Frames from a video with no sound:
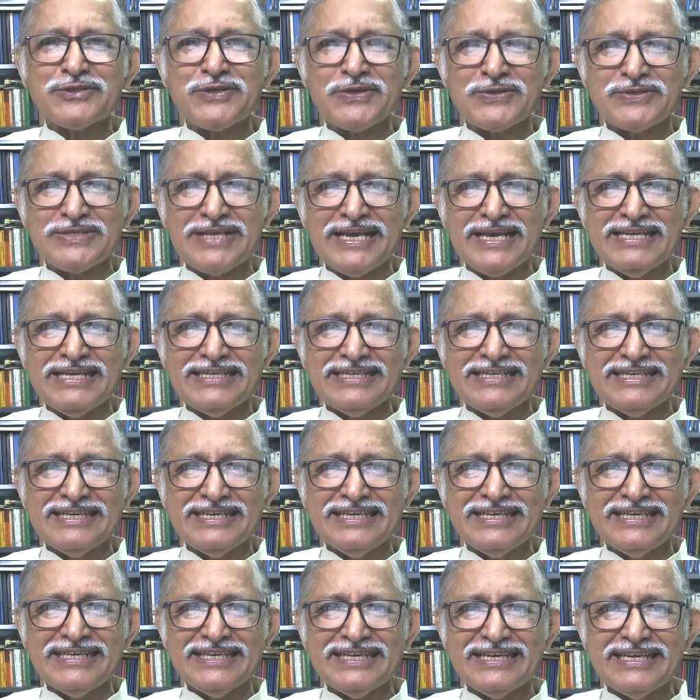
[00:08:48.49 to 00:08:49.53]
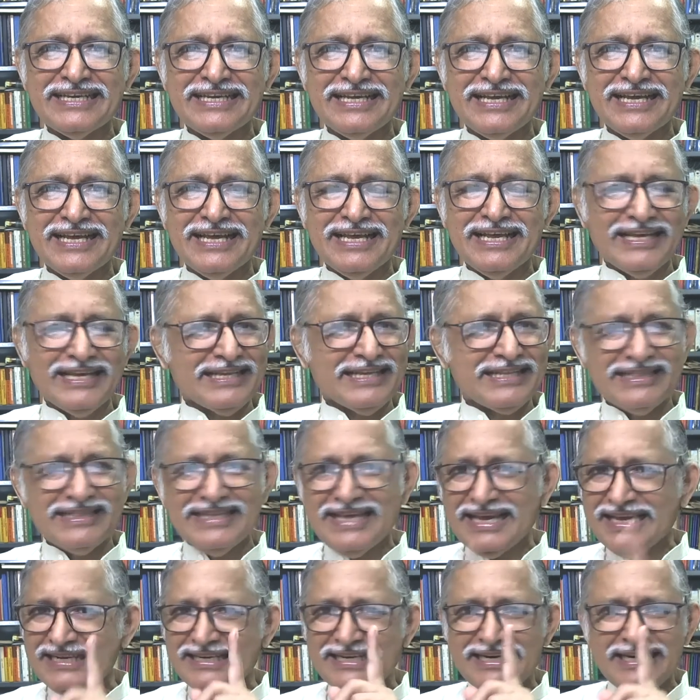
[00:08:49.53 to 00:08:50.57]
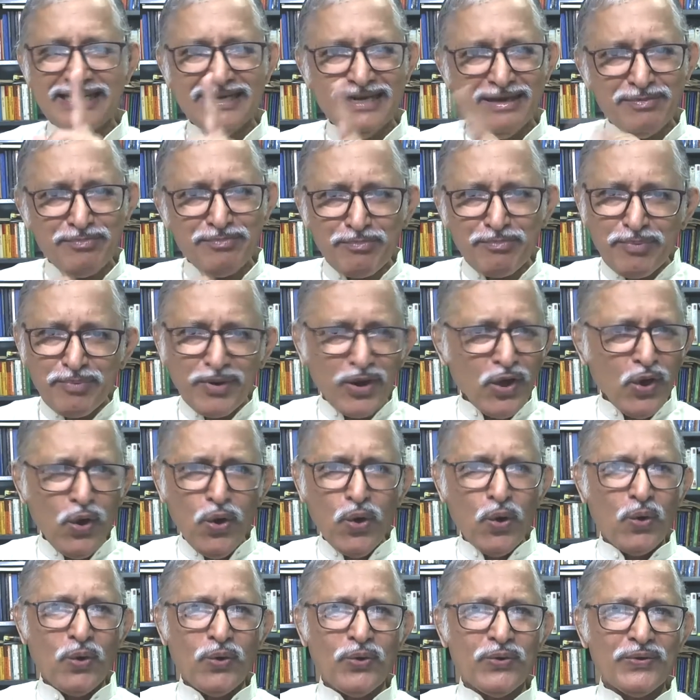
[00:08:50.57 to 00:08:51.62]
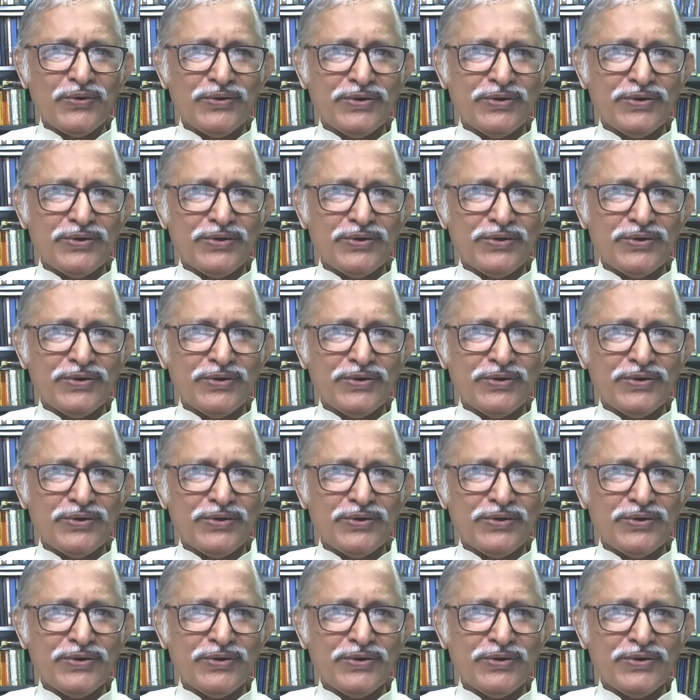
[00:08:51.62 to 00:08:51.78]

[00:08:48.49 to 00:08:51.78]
society, they need a plow.